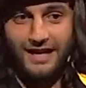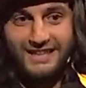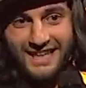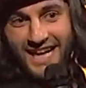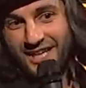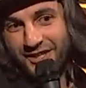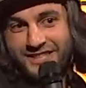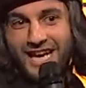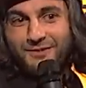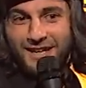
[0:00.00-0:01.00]
And then I go
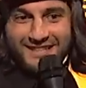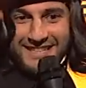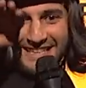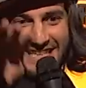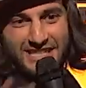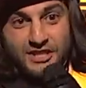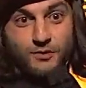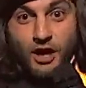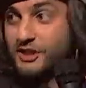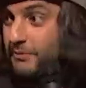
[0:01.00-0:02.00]
take my seat and just
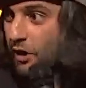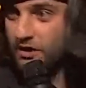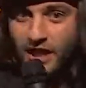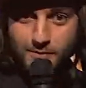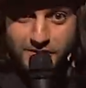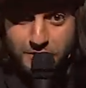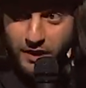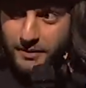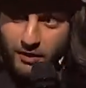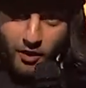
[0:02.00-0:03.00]
watch him the whole time screaming,